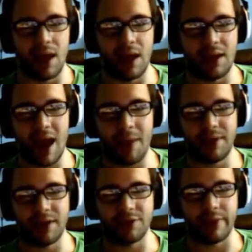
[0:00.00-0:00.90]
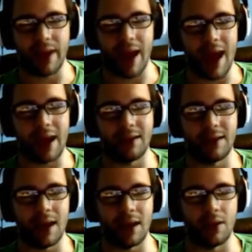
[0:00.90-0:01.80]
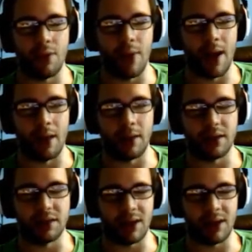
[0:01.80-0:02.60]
and the happiness we had then, well,